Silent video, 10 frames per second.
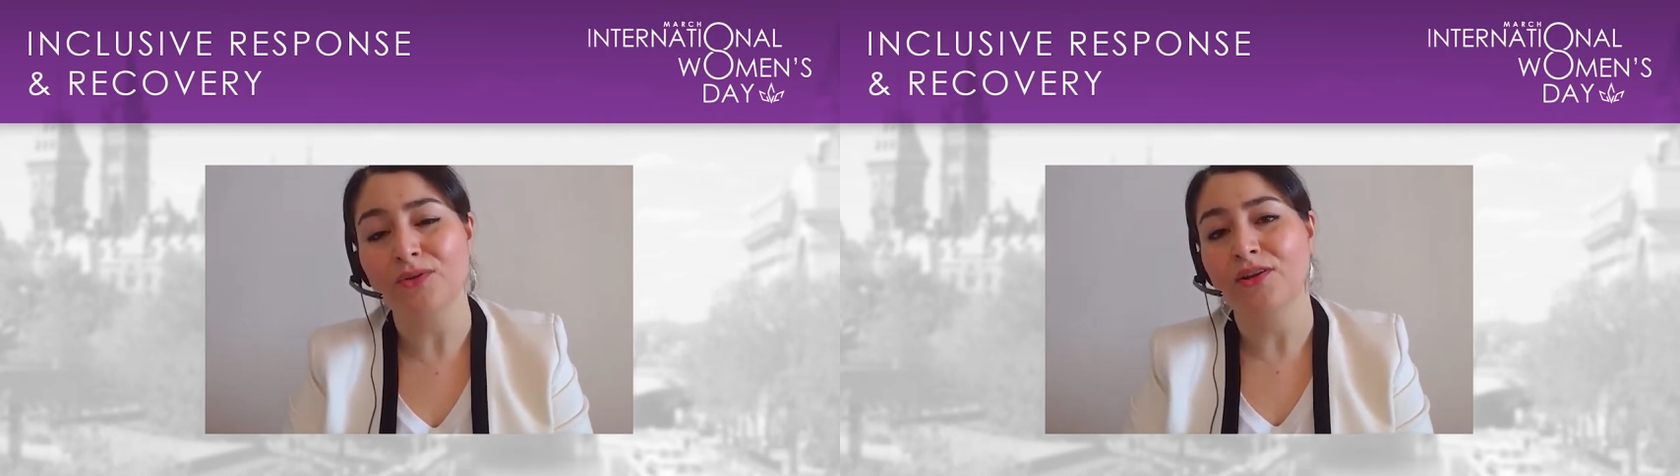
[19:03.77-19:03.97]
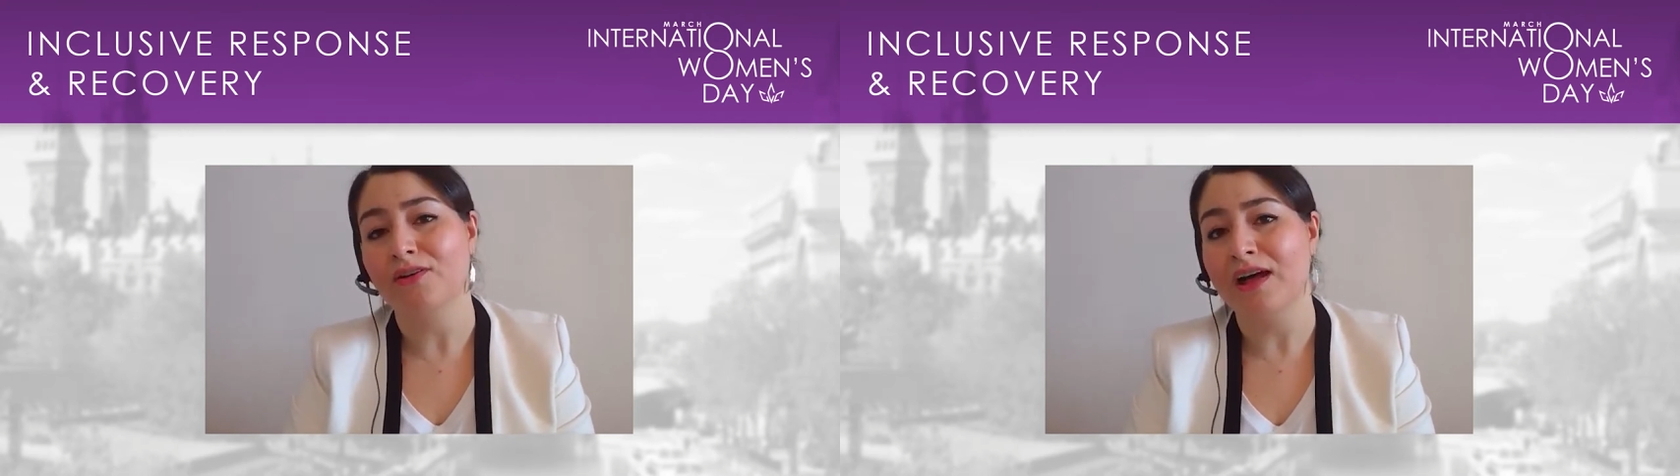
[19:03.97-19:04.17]

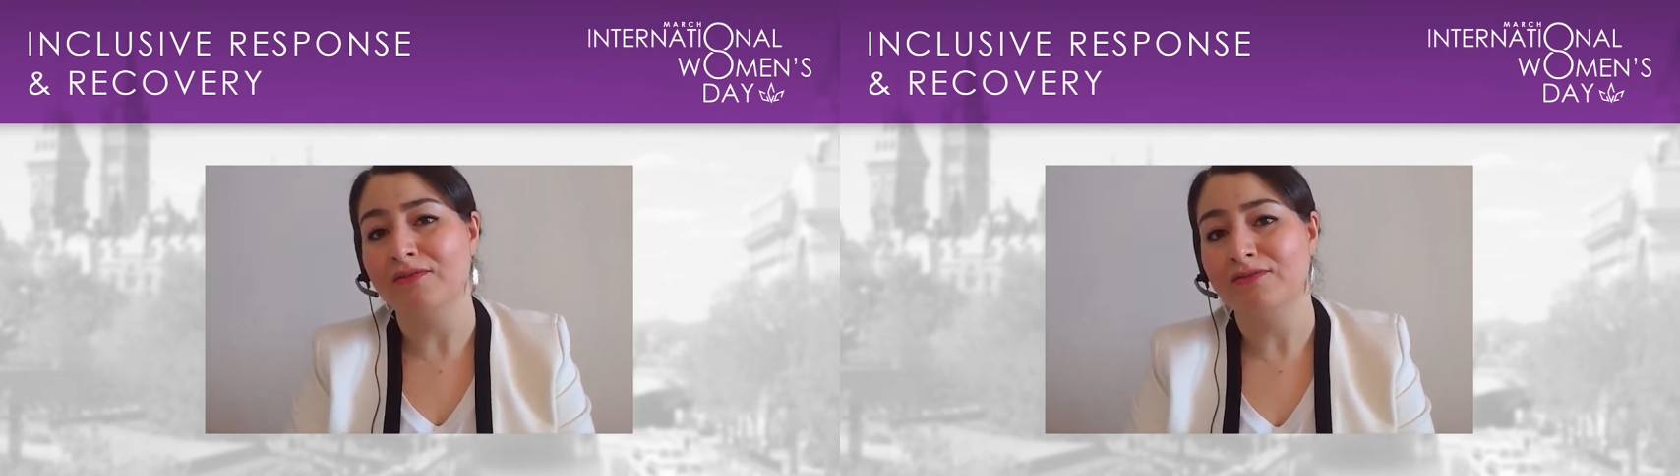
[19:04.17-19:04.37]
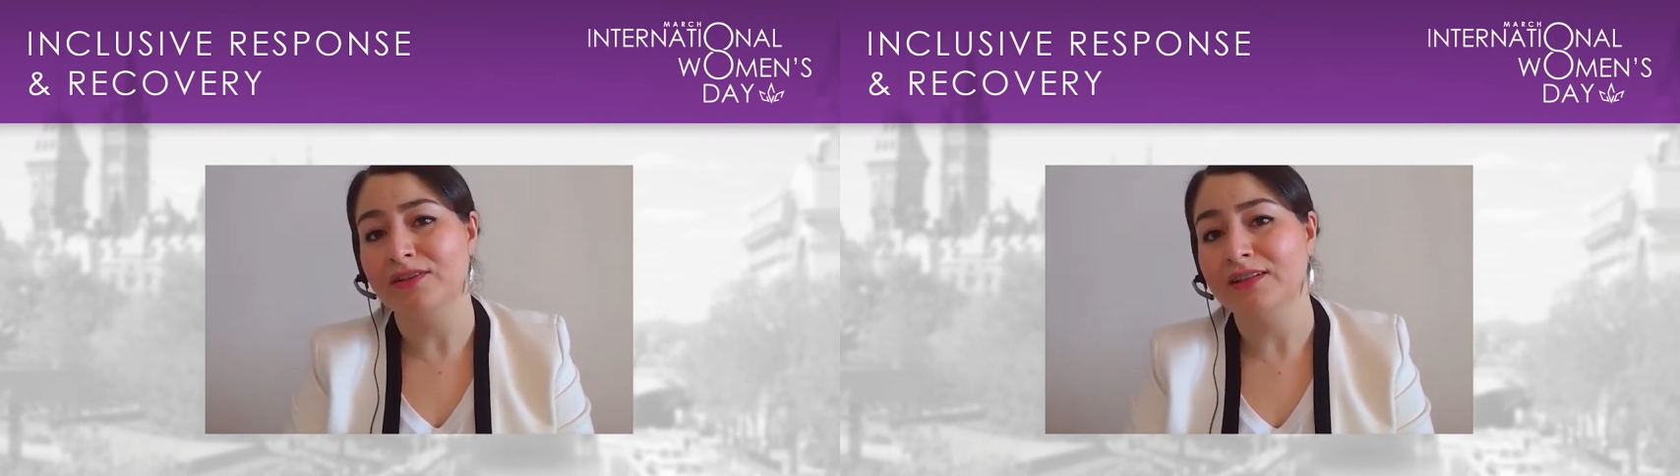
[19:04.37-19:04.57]
they'll
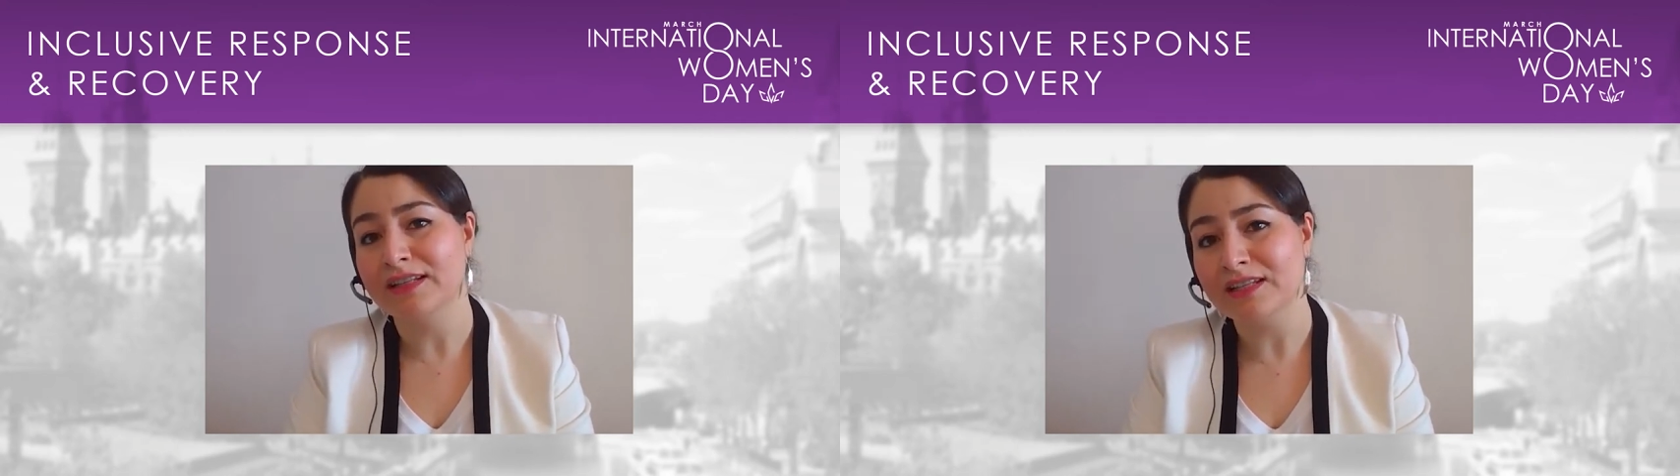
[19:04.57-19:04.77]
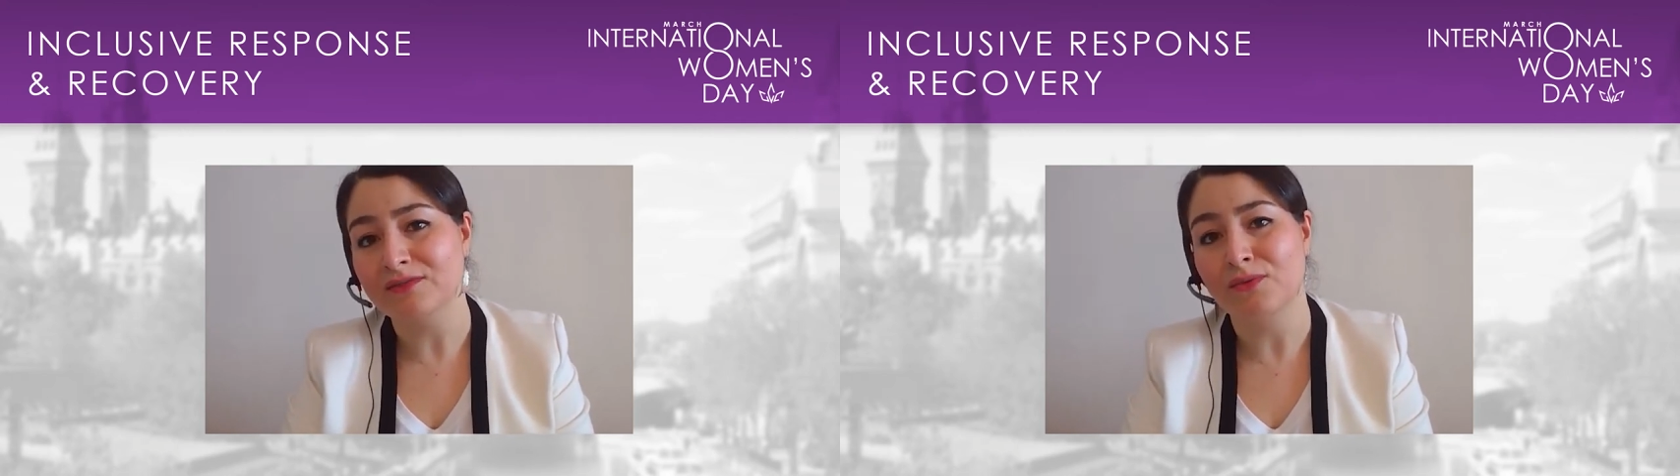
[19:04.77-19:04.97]
have the
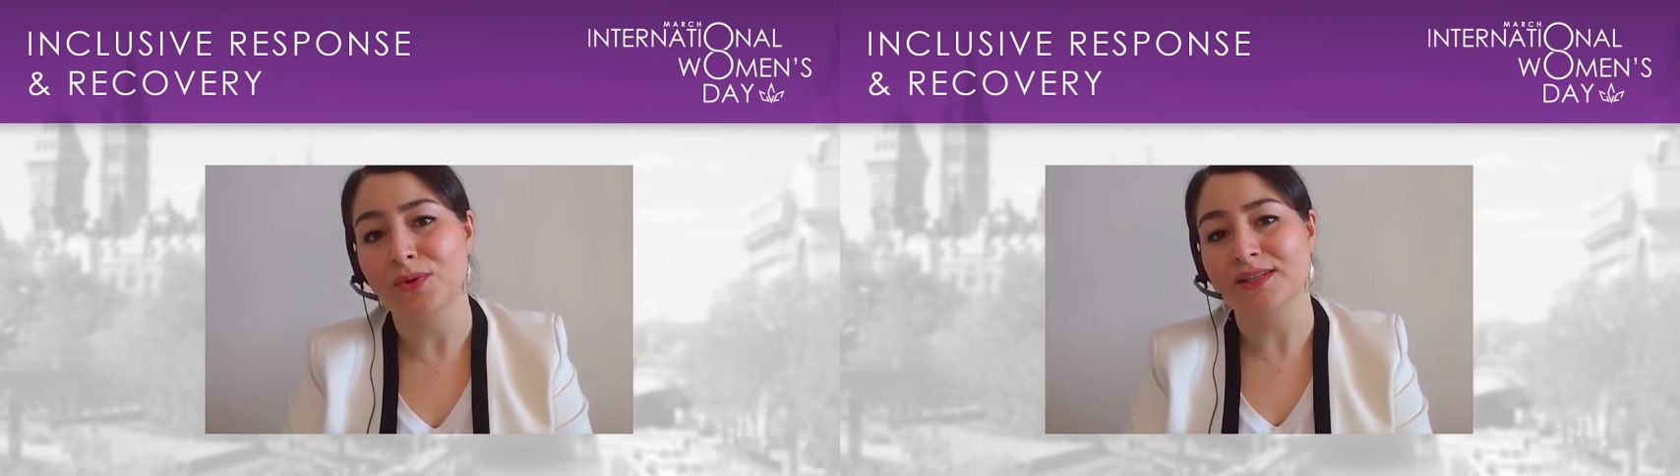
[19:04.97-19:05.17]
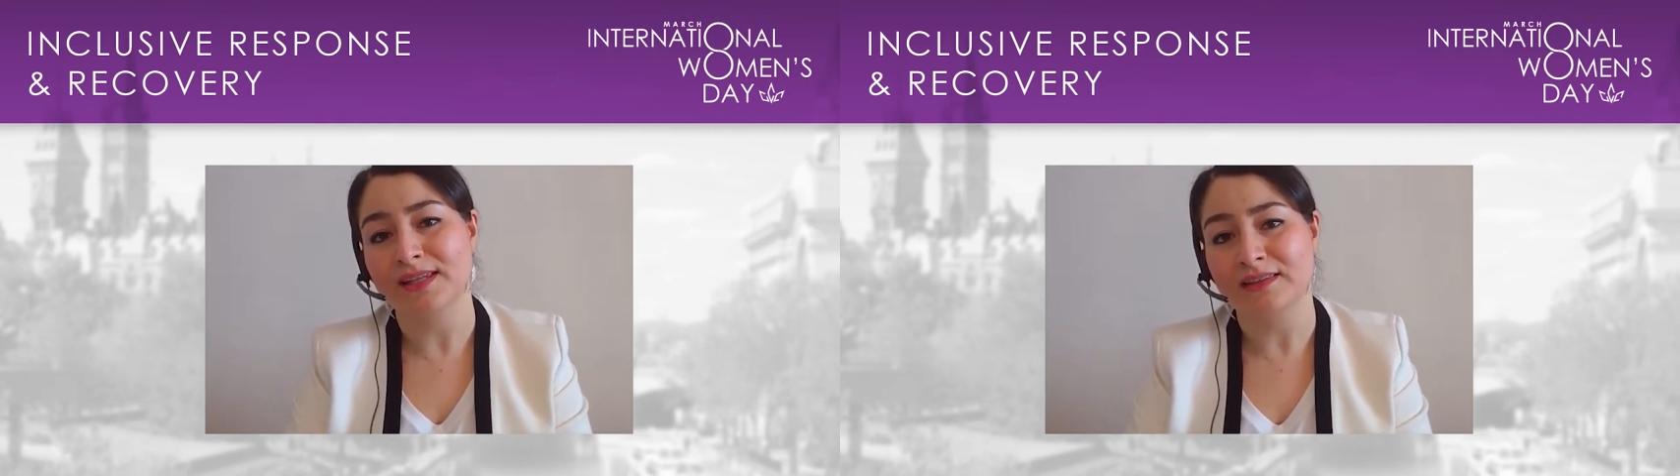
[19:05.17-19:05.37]
least
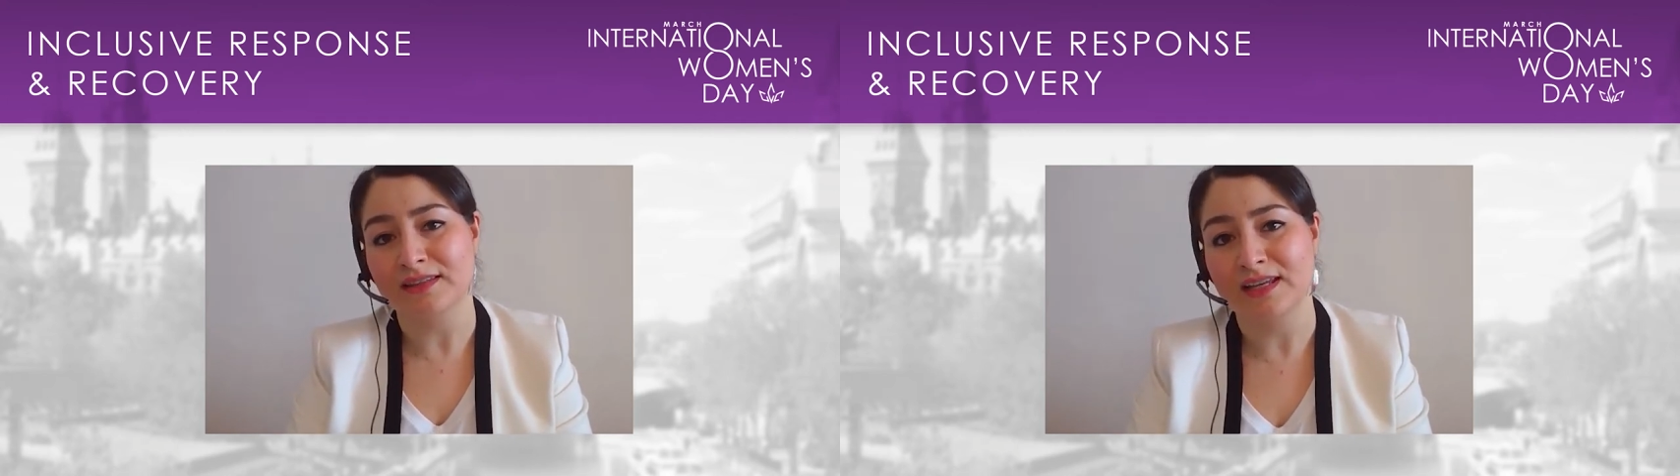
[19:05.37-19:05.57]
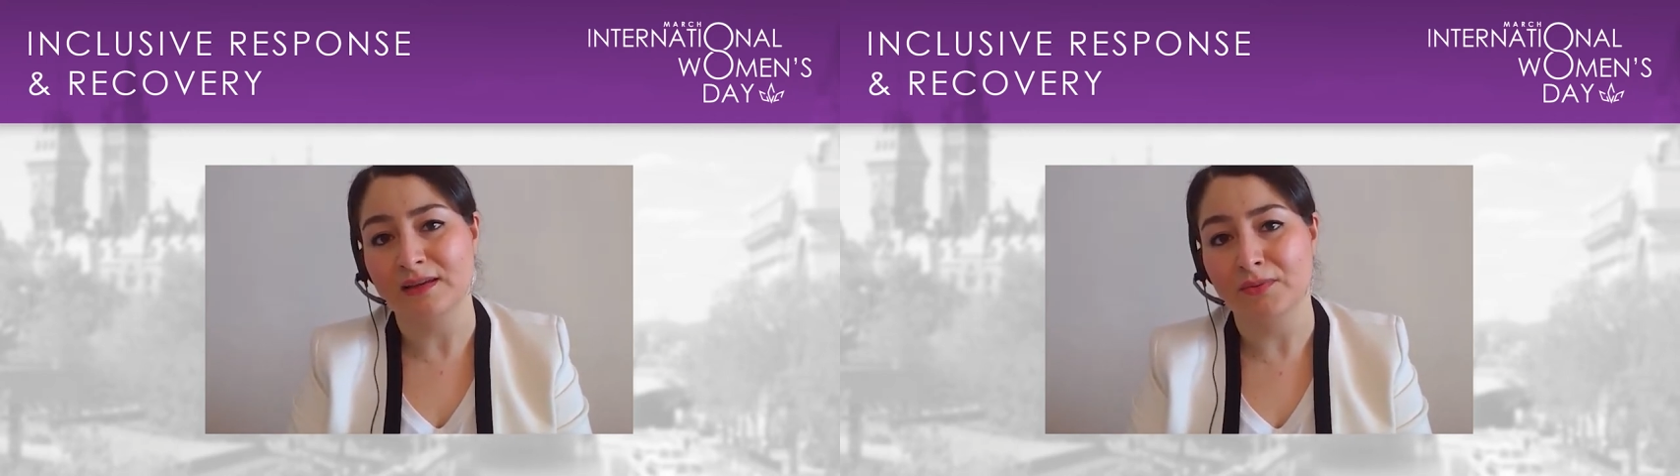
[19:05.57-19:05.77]
voice at the
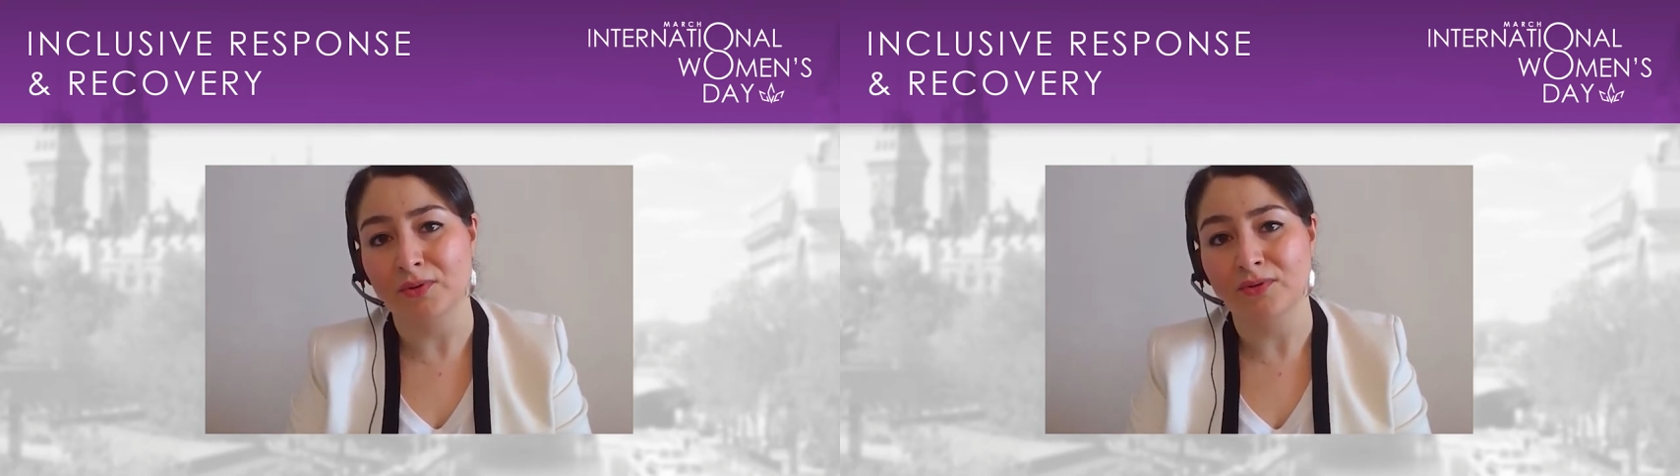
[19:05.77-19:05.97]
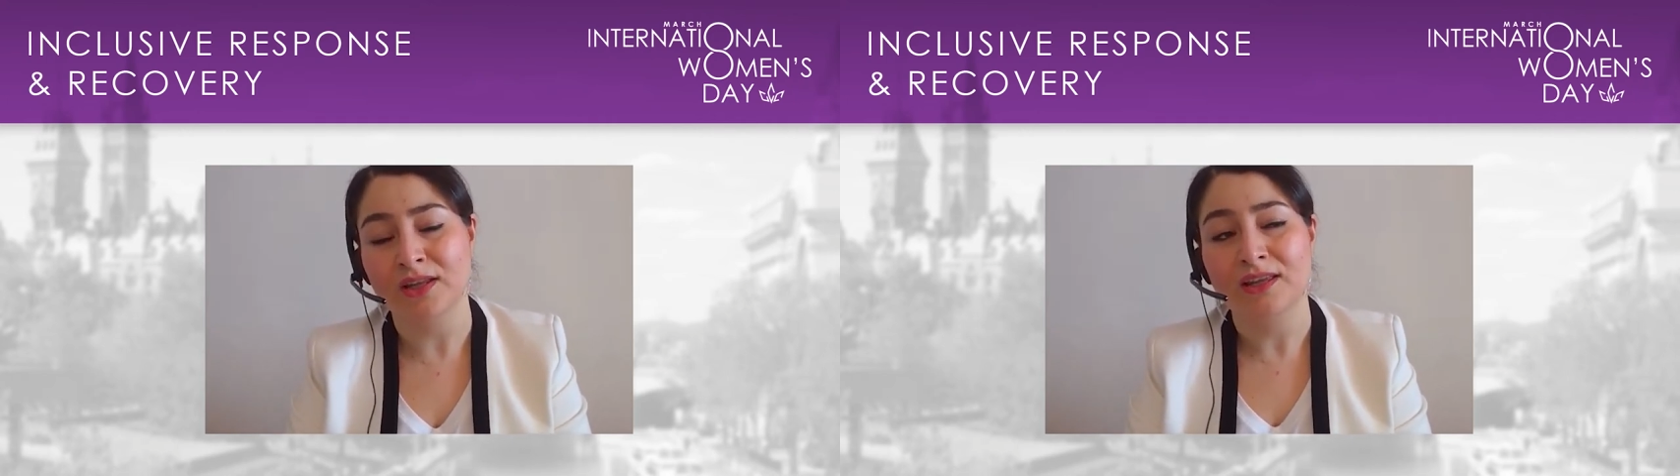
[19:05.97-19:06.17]
table.